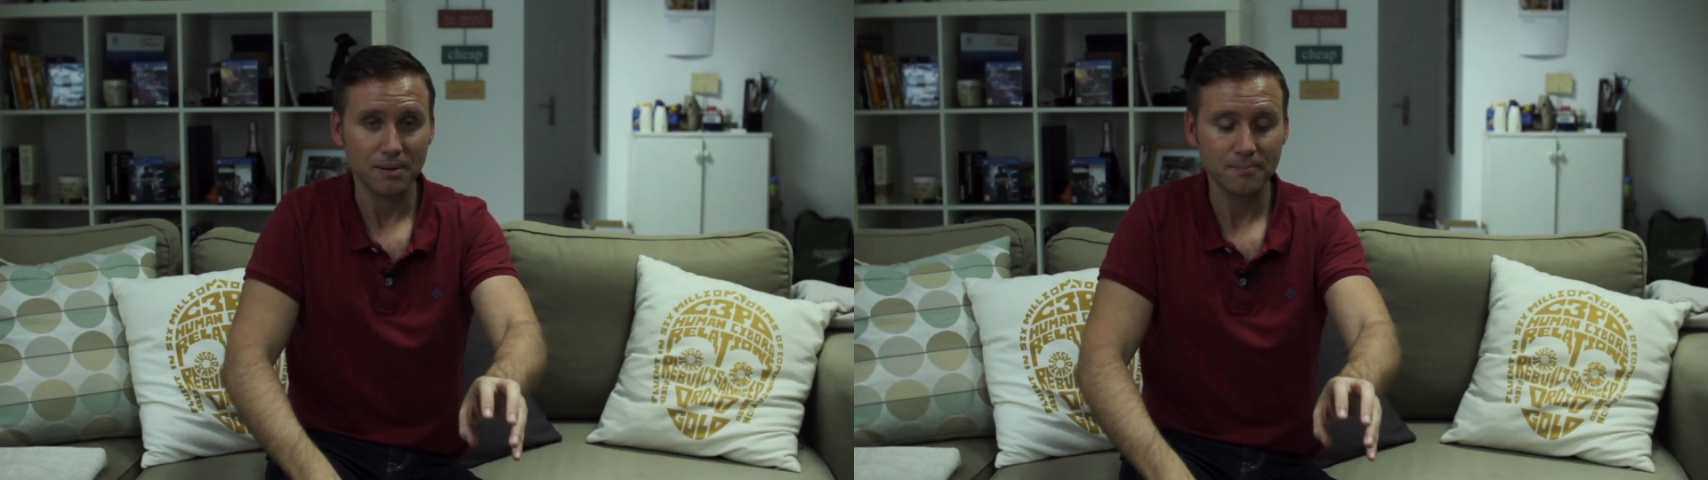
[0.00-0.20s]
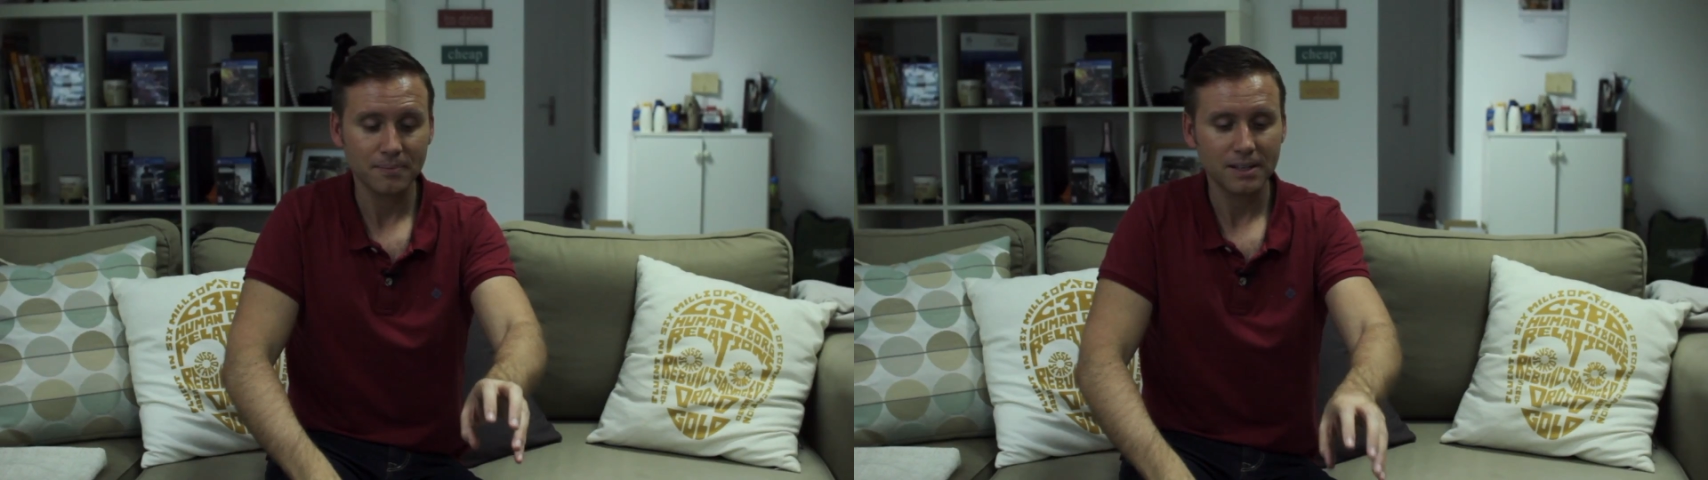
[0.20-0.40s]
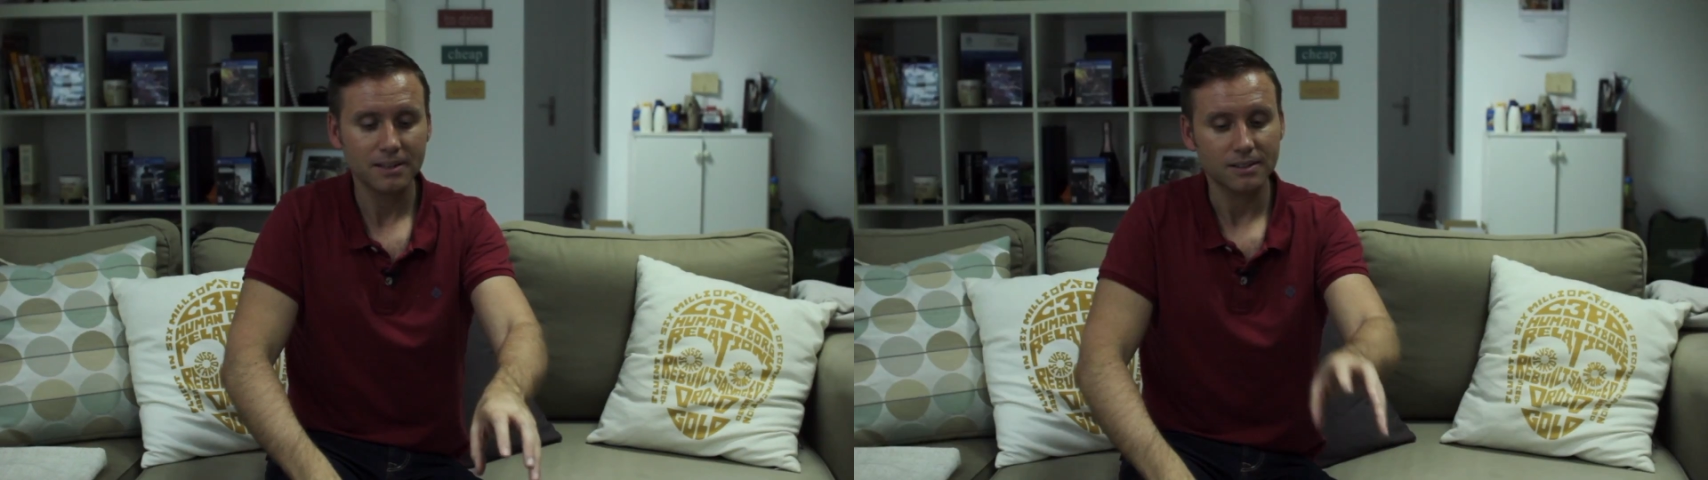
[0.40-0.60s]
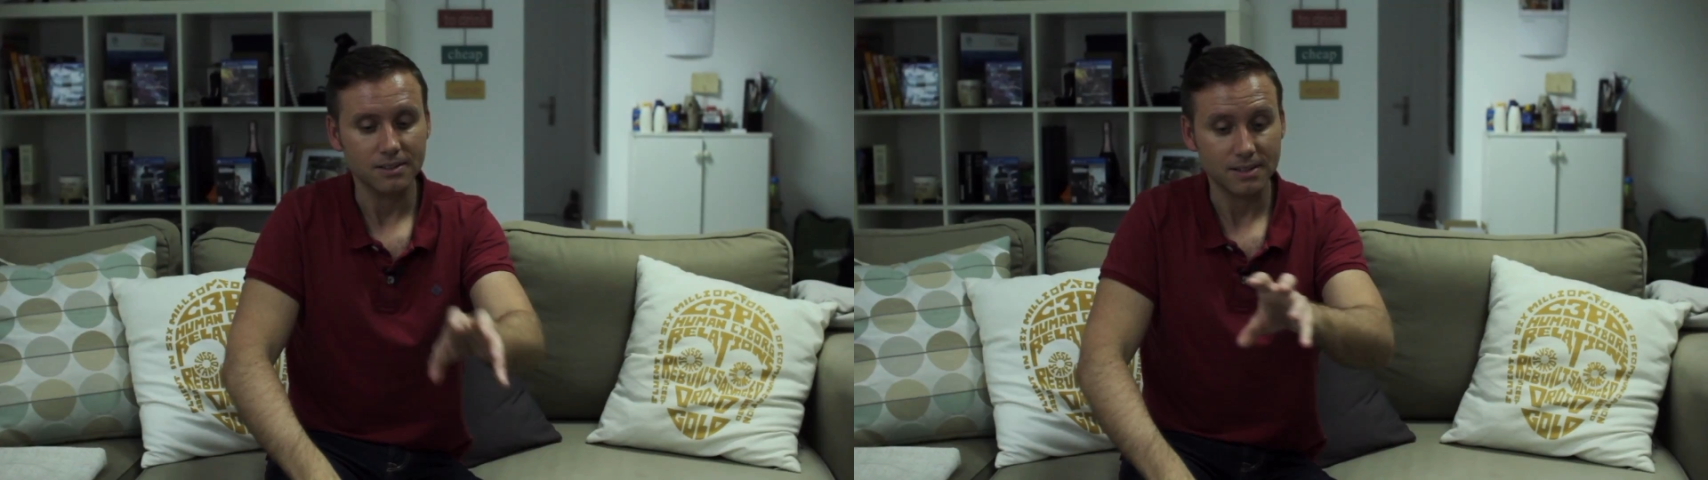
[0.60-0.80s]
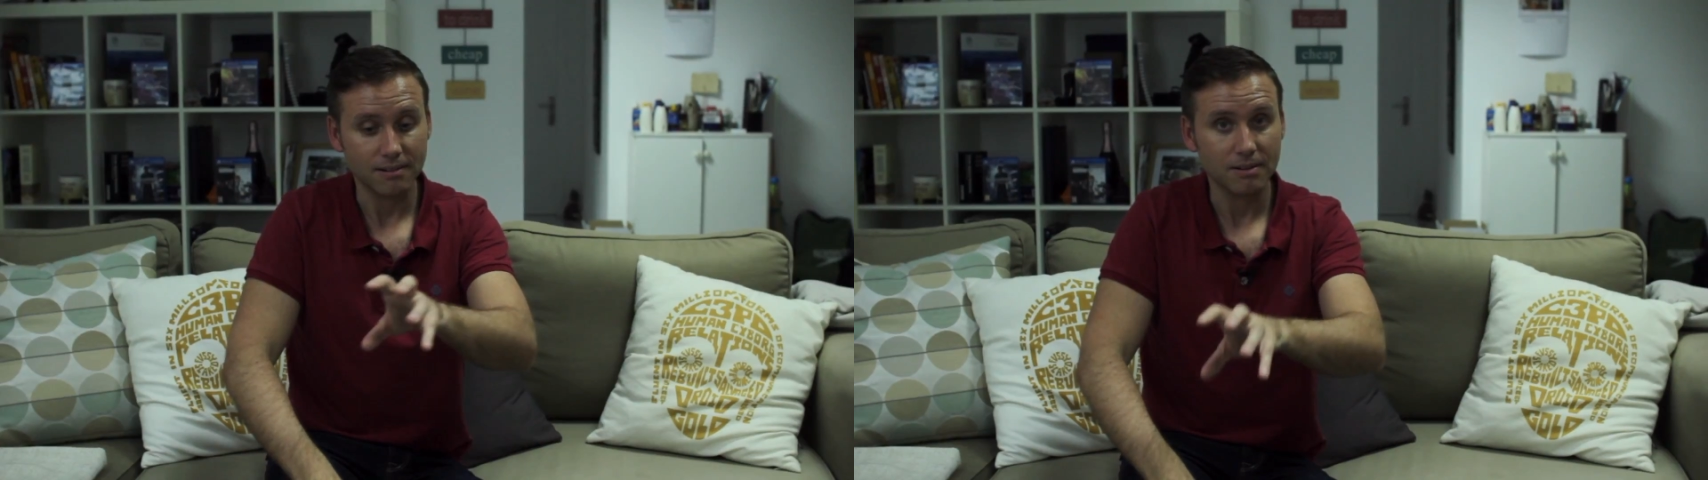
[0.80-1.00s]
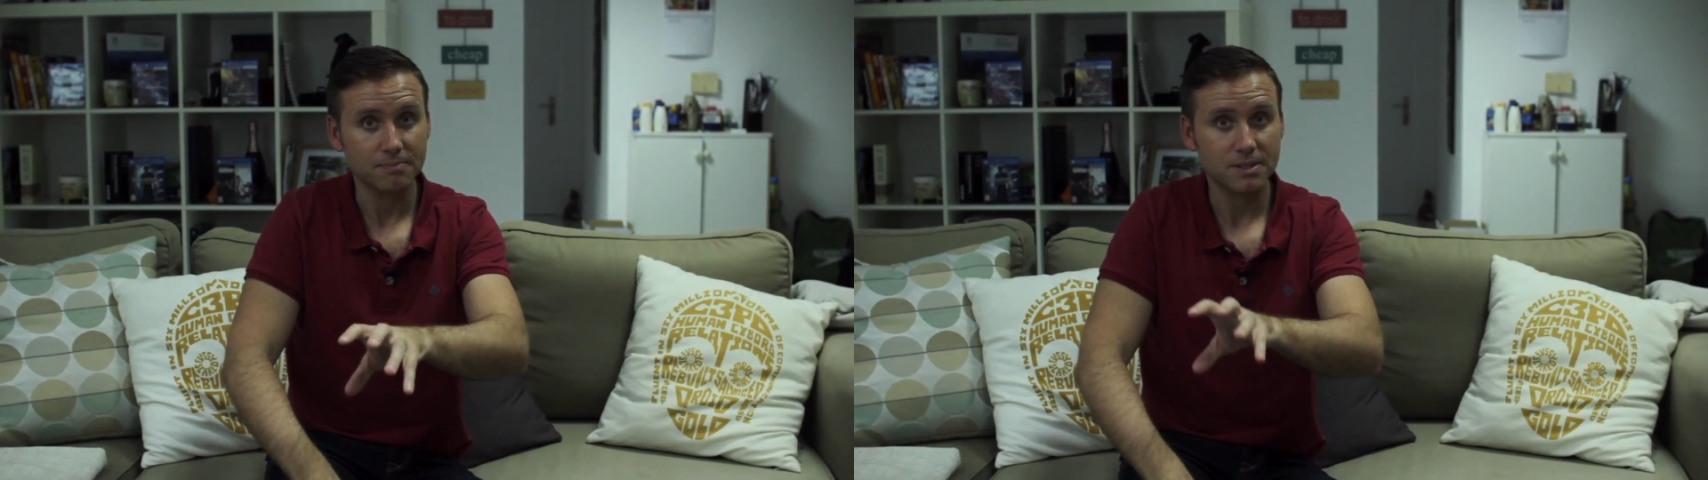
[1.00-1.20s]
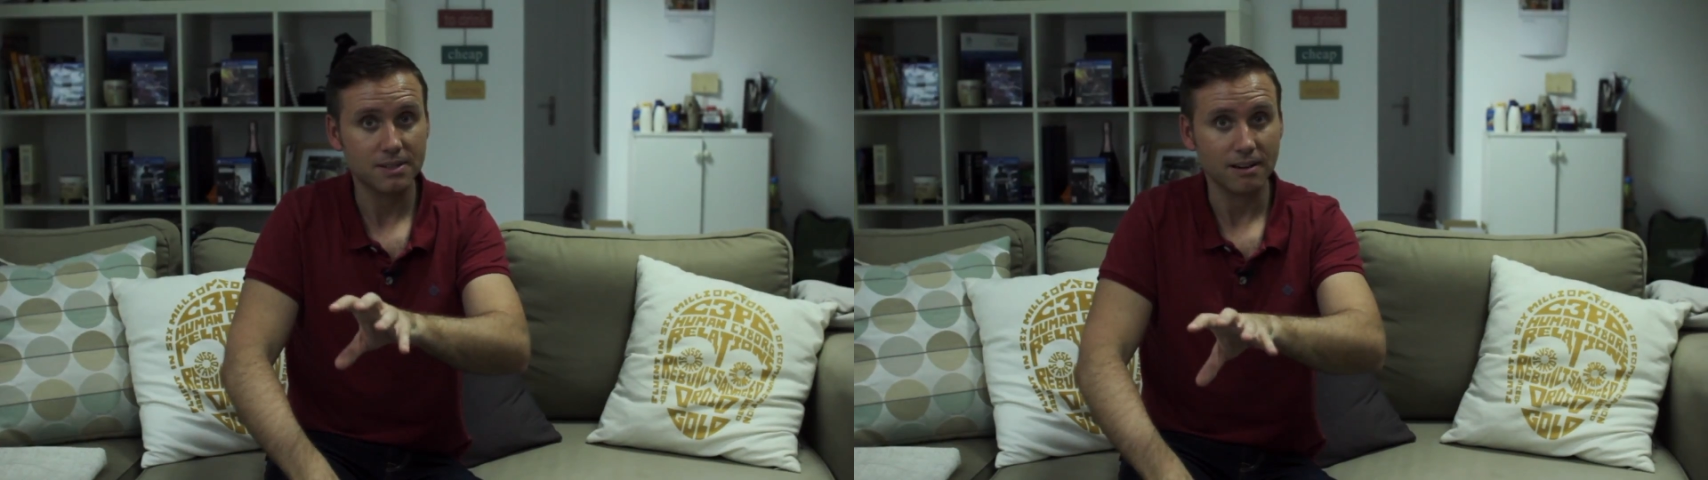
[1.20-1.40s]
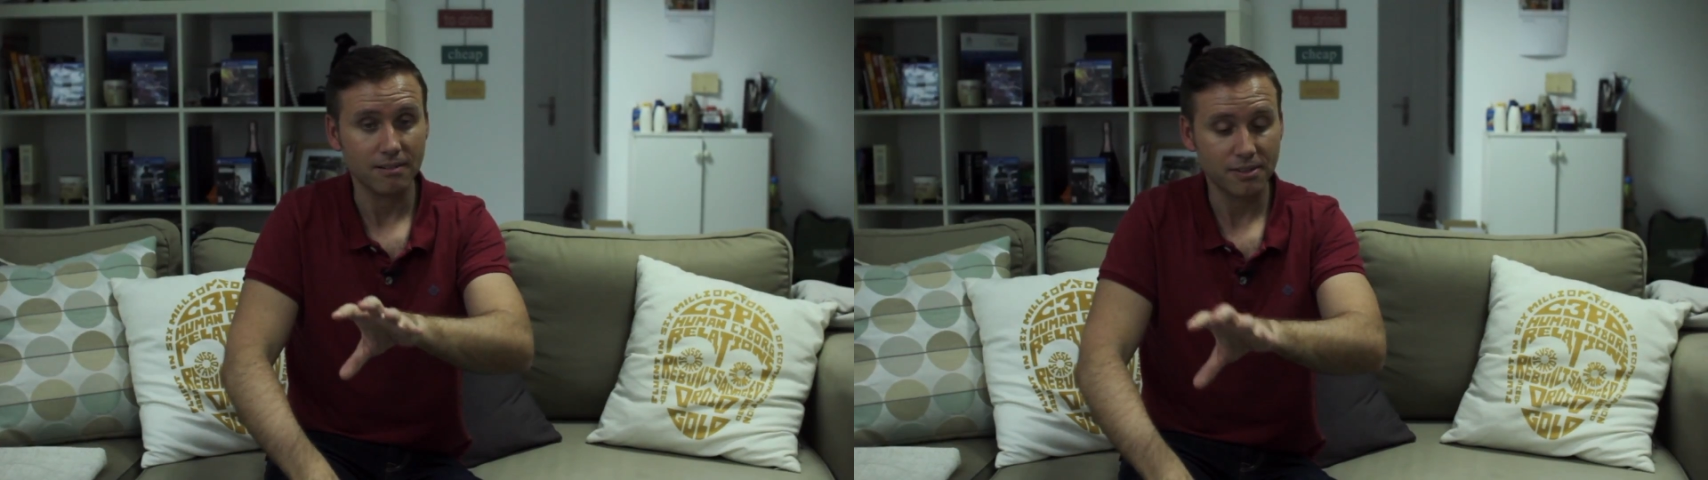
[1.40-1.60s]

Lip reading: them, because there are